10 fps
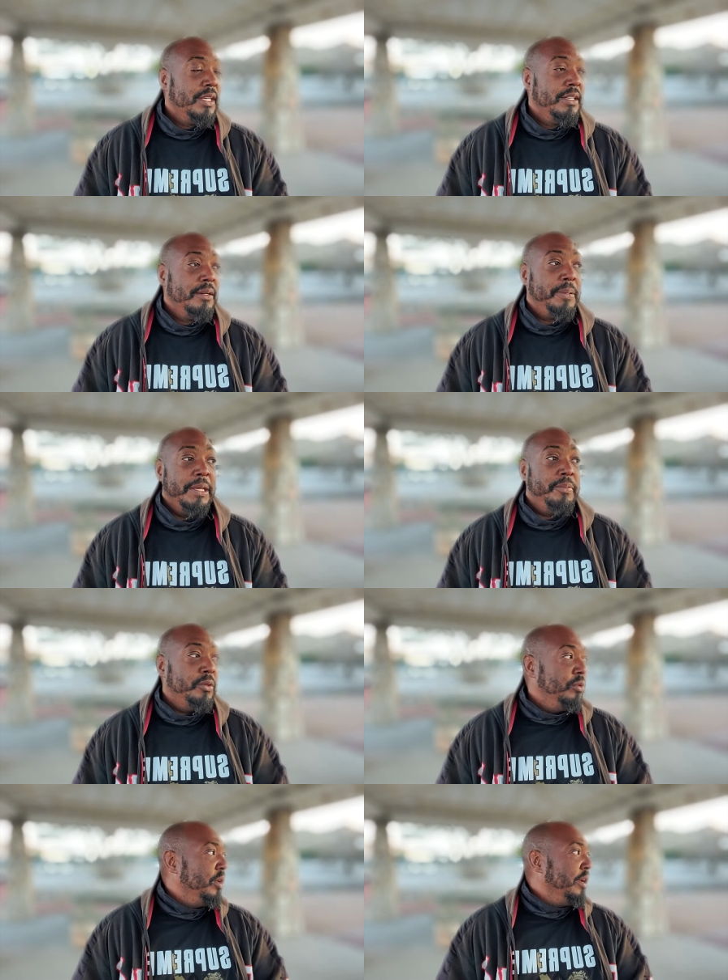
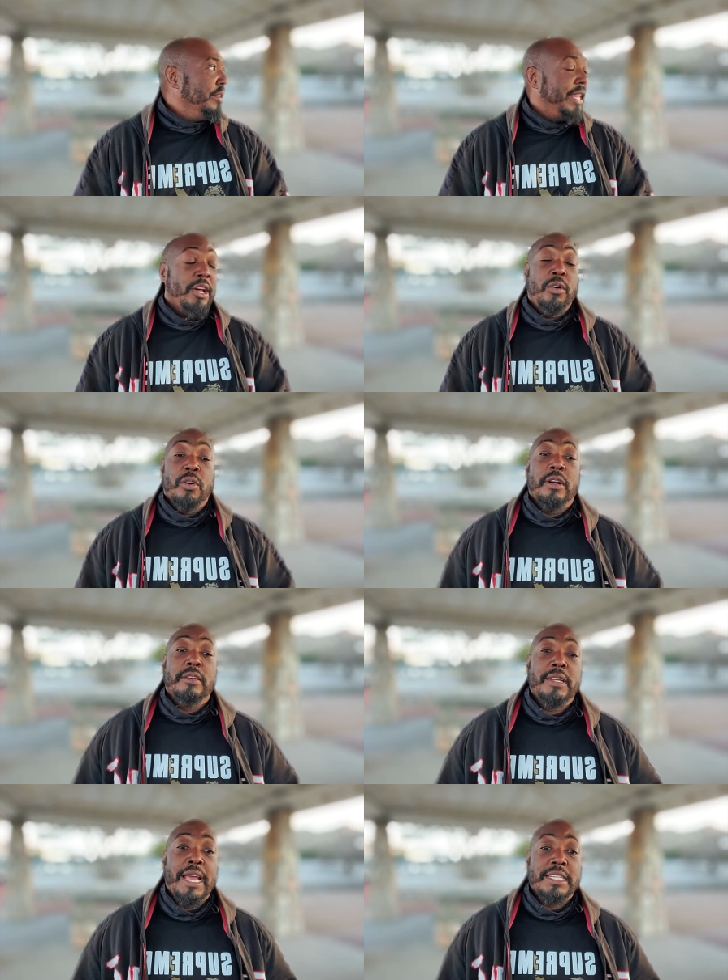people that, or
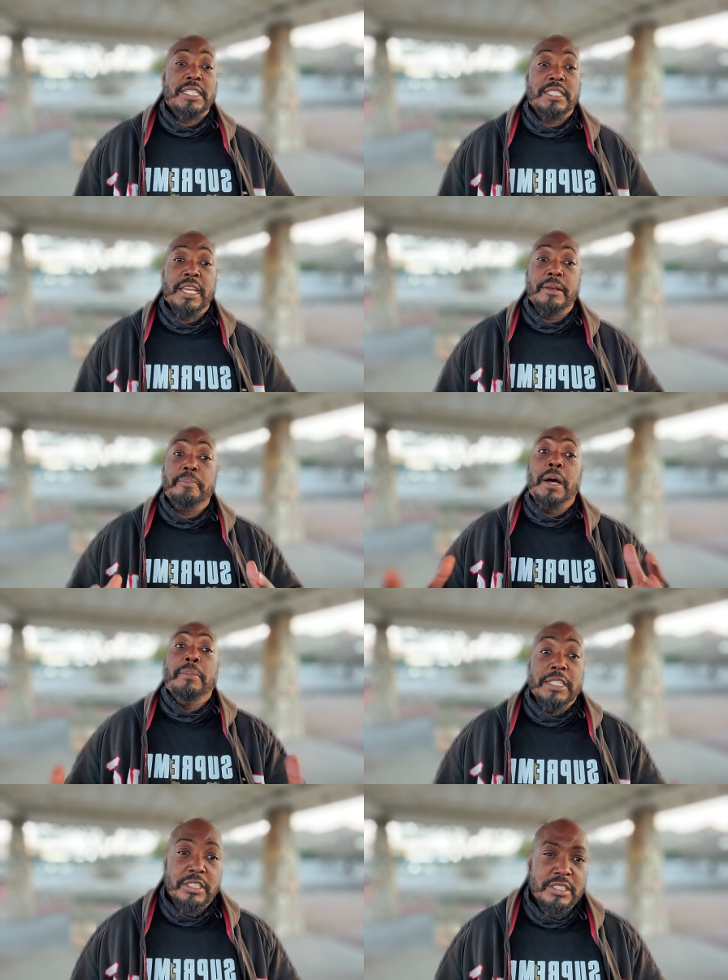as I said,
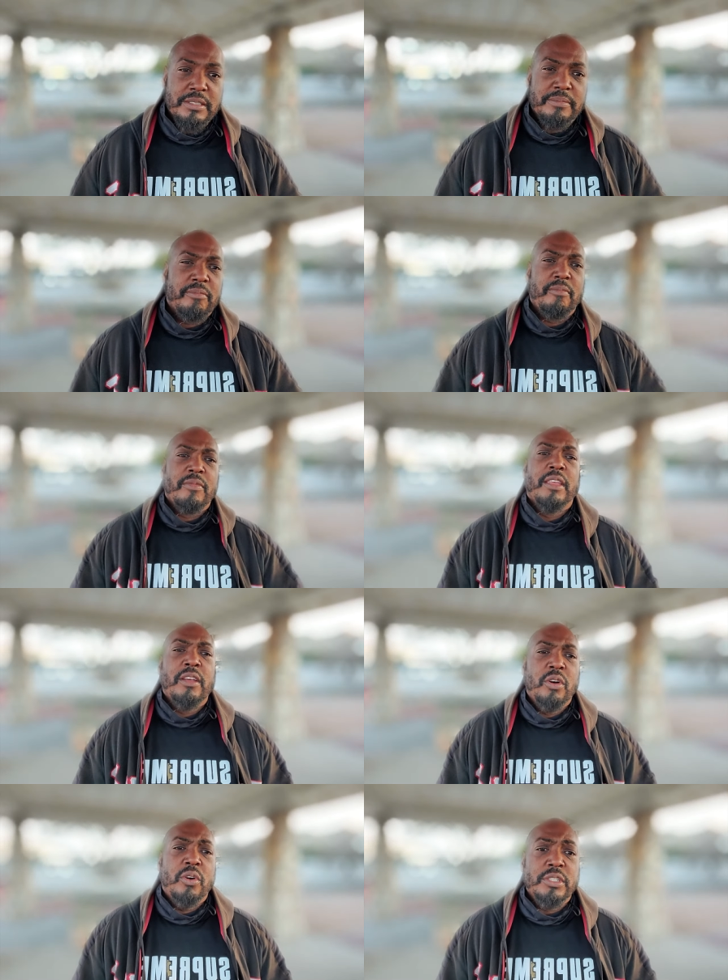published
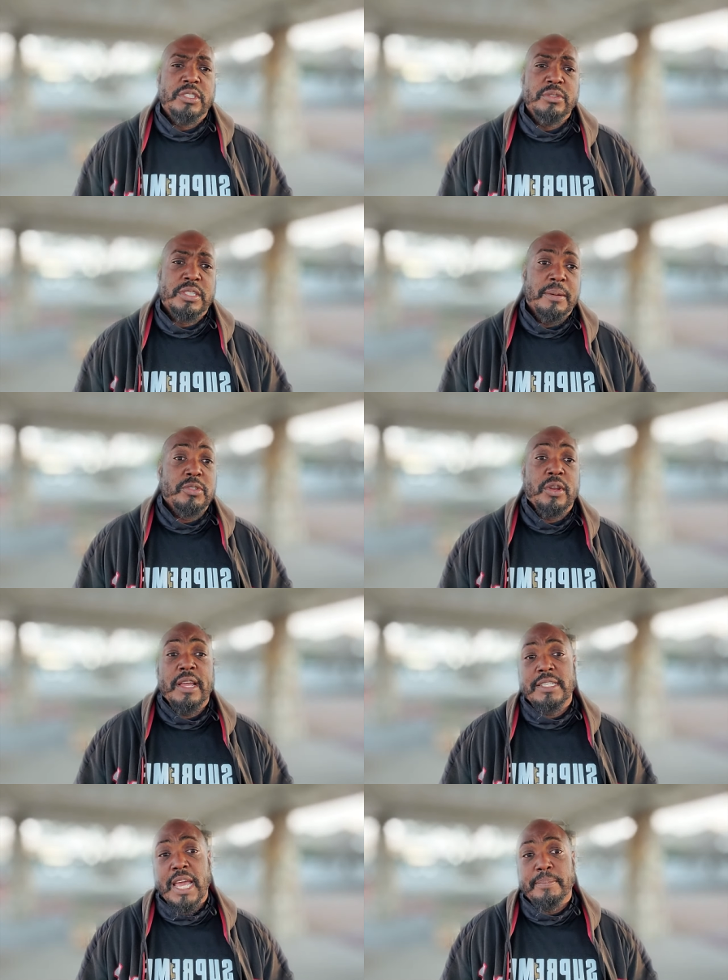onto some
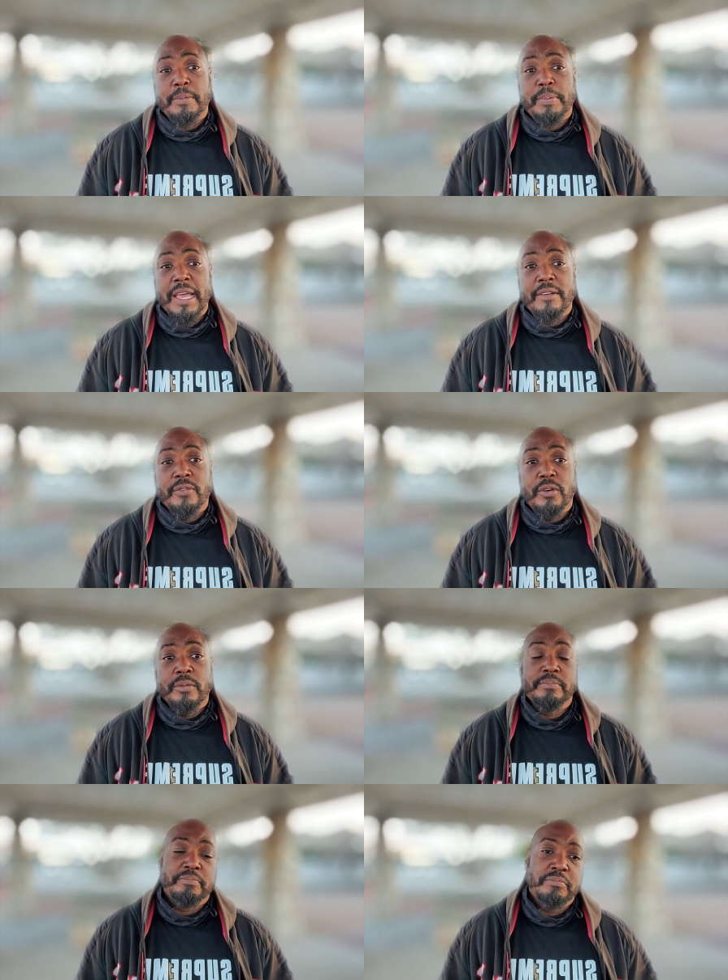type of platform.
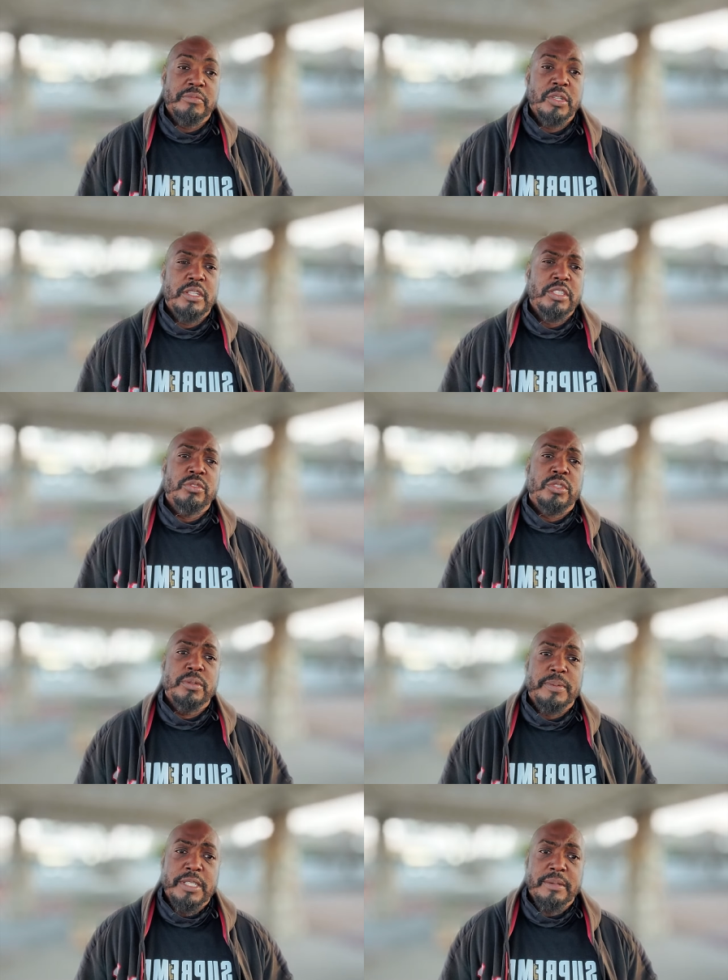
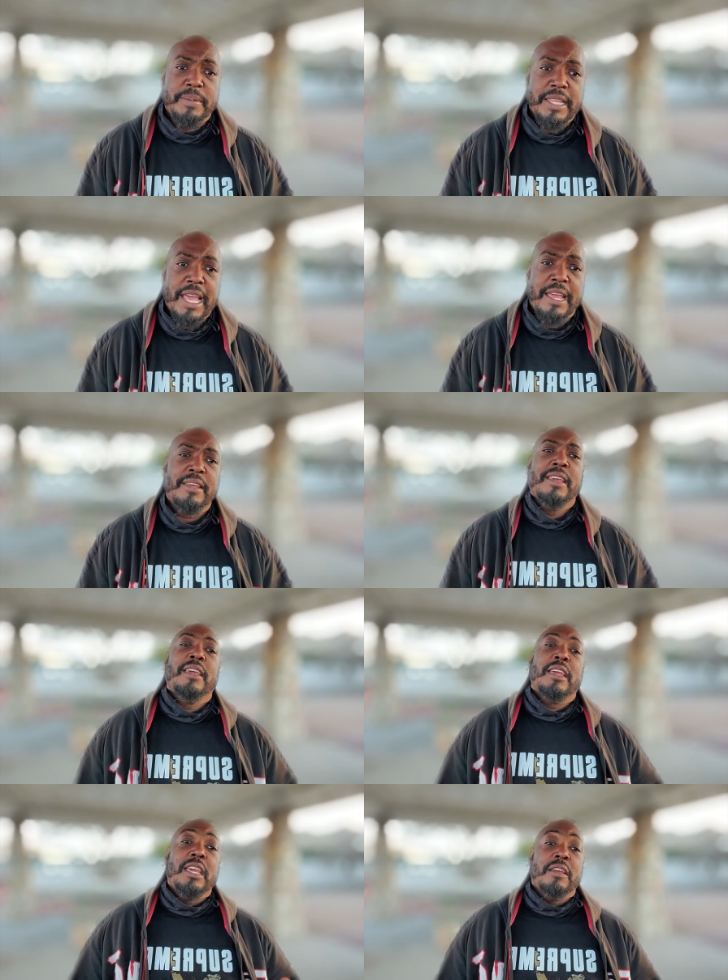YouTube could be that
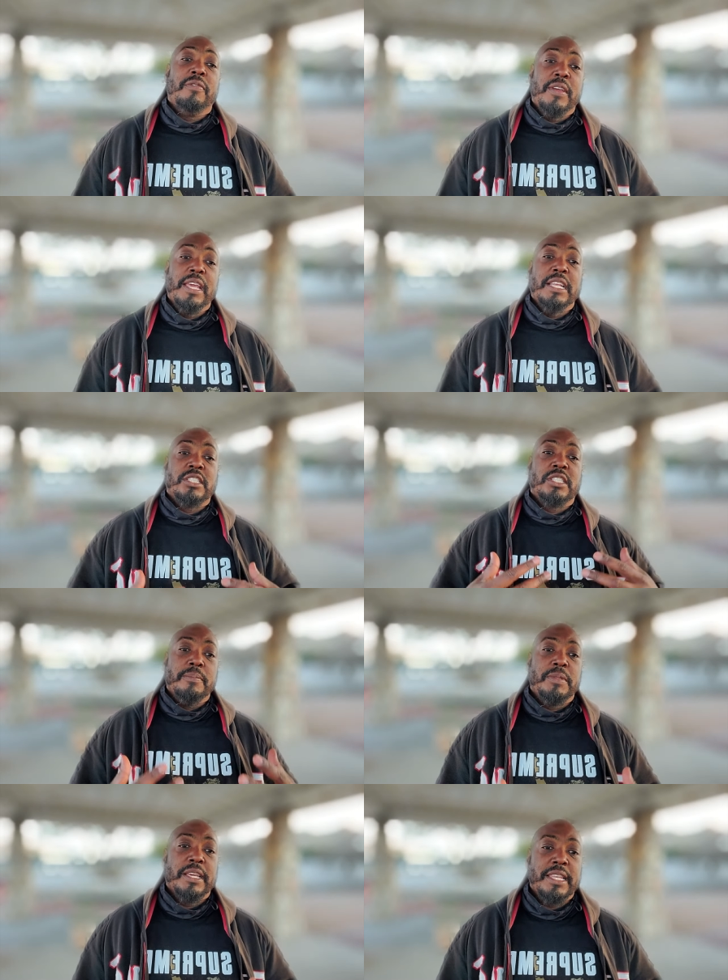if it's
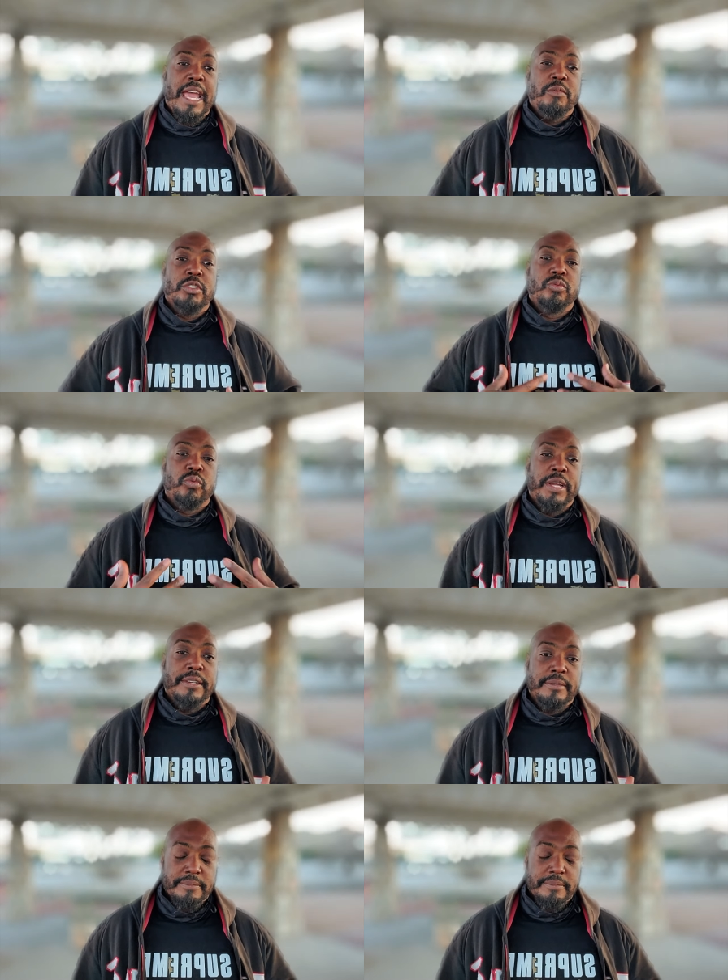something that was written.